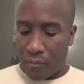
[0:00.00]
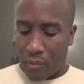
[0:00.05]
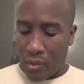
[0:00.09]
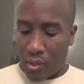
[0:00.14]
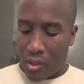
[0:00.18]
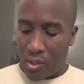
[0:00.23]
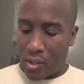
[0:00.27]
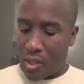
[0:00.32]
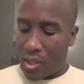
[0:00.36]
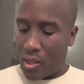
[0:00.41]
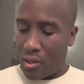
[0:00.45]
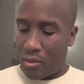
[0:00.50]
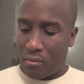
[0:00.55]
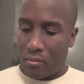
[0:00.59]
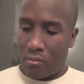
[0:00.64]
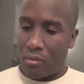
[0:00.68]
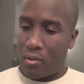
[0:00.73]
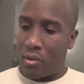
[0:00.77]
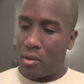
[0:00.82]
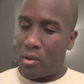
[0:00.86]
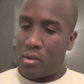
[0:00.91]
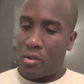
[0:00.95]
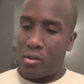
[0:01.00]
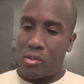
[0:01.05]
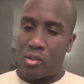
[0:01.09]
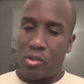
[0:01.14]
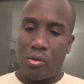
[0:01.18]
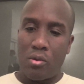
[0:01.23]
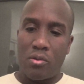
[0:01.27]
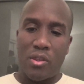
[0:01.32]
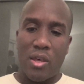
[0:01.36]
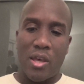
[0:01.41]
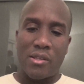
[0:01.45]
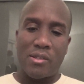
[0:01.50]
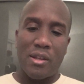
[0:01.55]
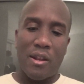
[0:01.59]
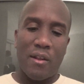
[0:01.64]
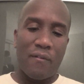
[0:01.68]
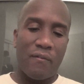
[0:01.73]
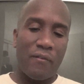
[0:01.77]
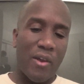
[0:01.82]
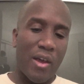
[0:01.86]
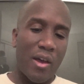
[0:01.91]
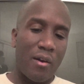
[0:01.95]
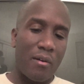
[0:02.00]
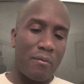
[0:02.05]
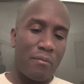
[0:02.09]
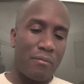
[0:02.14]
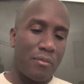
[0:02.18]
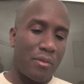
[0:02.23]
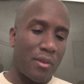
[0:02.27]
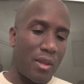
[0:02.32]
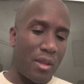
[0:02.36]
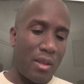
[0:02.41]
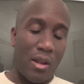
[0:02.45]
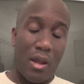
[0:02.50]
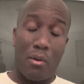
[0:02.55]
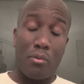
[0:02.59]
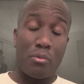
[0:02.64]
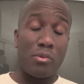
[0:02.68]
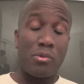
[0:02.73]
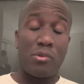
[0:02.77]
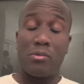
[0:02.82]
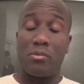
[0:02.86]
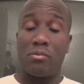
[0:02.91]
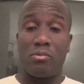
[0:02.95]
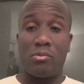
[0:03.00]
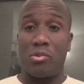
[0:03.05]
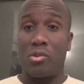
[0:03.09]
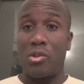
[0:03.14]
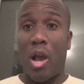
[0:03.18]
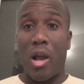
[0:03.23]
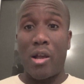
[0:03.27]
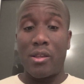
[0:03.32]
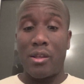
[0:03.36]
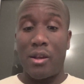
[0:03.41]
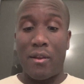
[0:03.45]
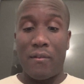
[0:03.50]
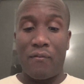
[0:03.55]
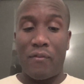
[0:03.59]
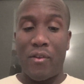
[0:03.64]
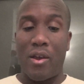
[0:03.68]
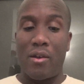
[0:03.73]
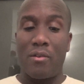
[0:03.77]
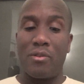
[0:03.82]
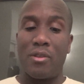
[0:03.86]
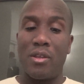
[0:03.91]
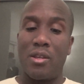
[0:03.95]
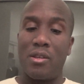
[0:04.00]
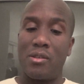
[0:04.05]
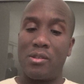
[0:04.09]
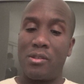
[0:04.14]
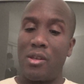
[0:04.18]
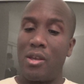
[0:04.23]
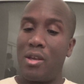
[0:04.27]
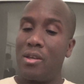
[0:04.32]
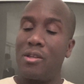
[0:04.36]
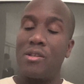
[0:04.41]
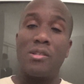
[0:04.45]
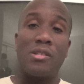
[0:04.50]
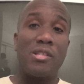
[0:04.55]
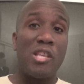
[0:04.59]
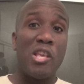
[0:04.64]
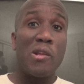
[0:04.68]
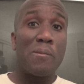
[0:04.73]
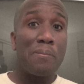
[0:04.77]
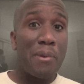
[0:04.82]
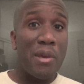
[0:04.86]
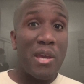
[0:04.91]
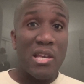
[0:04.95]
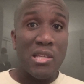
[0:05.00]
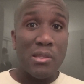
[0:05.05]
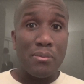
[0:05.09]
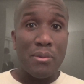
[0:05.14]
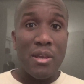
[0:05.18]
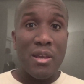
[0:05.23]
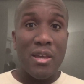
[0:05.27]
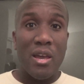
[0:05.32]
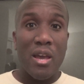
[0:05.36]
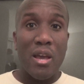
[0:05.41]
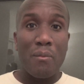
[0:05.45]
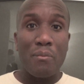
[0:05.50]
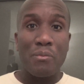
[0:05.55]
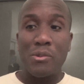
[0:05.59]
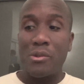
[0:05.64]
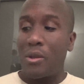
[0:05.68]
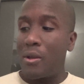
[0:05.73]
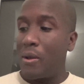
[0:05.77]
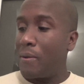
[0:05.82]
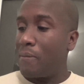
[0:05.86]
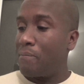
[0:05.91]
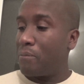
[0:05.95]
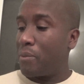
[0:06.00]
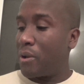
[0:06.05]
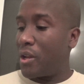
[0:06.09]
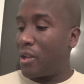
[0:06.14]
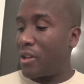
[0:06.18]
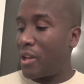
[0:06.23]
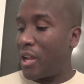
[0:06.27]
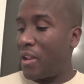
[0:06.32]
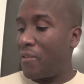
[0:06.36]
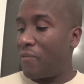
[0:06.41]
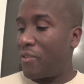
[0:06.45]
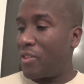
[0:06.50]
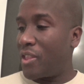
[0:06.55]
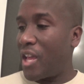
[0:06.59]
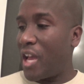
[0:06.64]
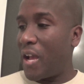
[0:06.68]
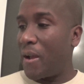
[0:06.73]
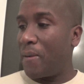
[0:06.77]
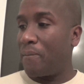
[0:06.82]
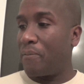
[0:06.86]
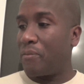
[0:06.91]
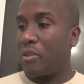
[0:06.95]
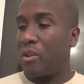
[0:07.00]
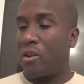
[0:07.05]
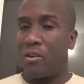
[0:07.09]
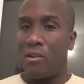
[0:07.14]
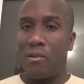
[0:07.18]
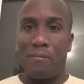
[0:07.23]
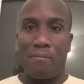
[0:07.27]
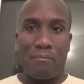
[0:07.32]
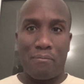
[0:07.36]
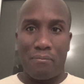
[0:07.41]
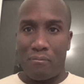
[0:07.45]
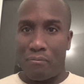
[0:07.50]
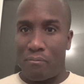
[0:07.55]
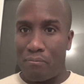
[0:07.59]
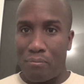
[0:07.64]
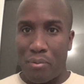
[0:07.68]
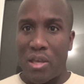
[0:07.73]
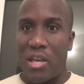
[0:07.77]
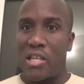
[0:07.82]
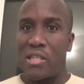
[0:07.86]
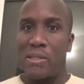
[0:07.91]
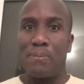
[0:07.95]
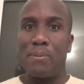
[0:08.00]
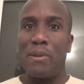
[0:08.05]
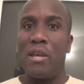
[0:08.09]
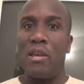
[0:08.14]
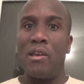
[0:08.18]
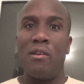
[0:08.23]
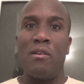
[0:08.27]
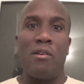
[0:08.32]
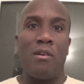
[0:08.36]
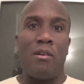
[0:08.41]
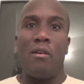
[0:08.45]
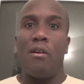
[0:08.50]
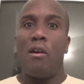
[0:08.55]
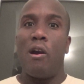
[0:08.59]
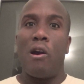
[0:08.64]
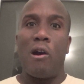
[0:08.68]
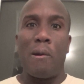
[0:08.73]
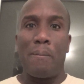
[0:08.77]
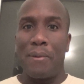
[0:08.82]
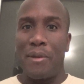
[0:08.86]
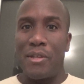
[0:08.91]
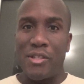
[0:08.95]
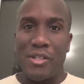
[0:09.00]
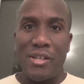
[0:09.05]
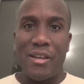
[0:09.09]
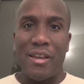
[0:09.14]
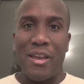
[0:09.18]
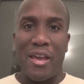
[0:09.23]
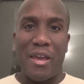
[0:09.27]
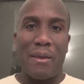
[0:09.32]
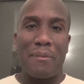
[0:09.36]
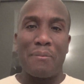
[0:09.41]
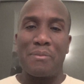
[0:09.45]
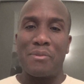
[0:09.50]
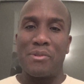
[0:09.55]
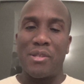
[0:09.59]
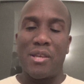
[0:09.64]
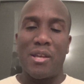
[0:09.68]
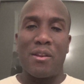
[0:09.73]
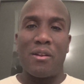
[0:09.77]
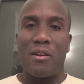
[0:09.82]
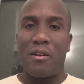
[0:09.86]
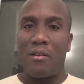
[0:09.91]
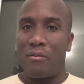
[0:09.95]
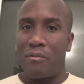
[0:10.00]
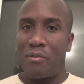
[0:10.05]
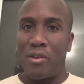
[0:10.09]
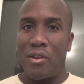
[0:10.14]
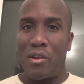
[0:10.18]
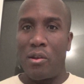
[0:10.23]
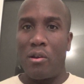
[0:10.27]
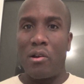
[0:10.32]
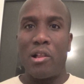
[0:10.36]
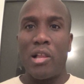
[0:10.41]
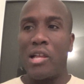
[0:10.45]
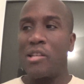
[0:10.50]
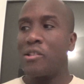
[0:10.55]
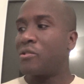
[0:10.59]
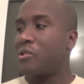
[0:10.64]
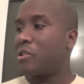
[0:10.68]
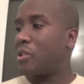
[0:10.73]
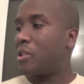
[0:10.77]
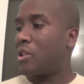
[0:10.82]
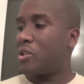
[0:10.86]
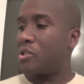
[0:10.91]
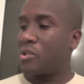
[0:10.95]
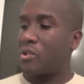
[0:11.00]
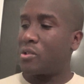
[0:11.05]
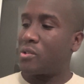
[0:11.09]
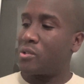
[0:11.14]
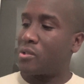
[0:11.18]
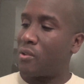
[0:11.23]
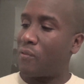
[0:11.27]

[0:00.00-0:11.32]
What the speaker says: And then two things that I found, and I was shocked that I found these sealed PSP games. But not even that, they're the PSP RPG games that are, collector's editions.